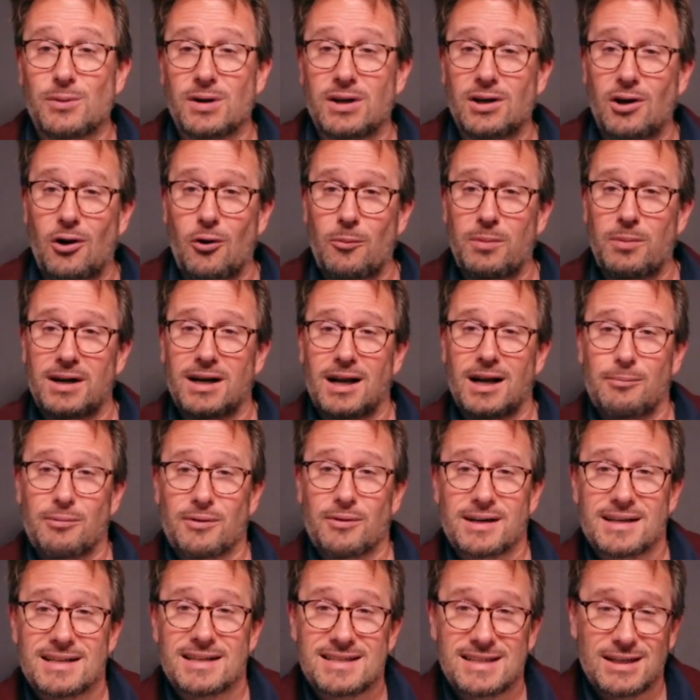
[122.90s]
we're gonna open it up, we're
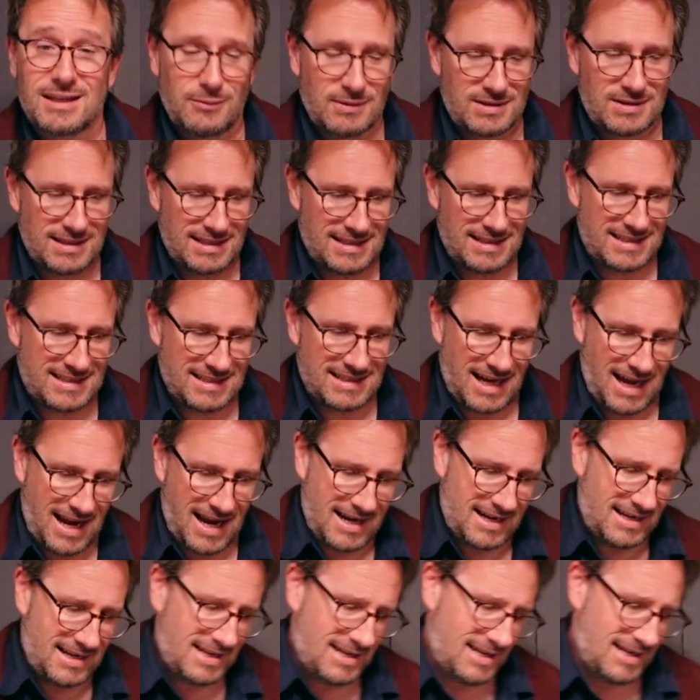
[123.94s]
gonna see what's
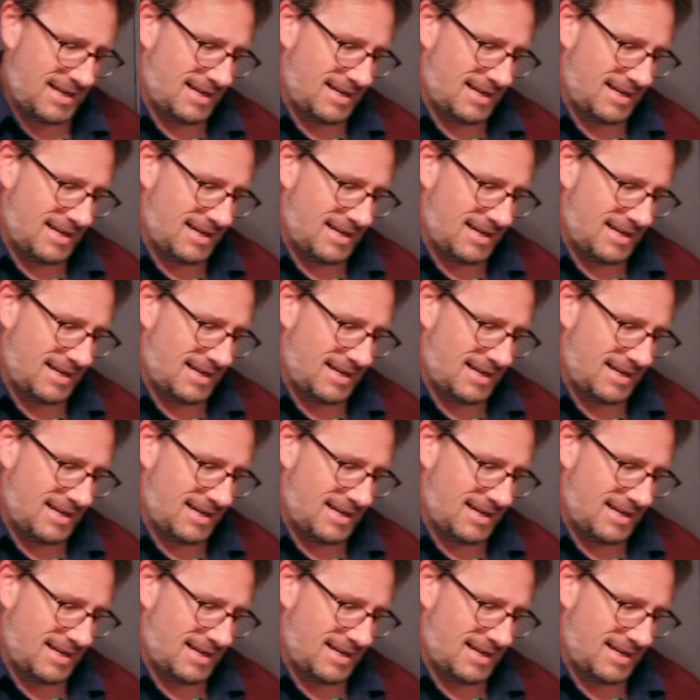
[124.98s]
inside.